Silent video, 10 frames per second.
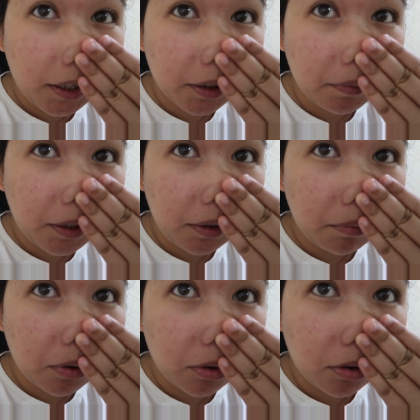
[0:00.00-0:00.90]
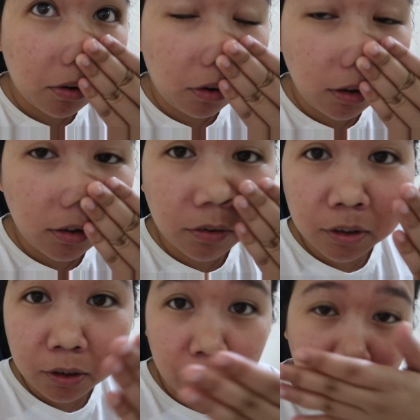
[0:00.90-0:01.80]
makeup anymore, all
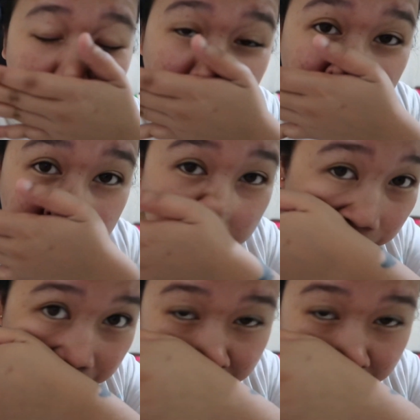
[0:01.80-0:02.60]
kurikongs.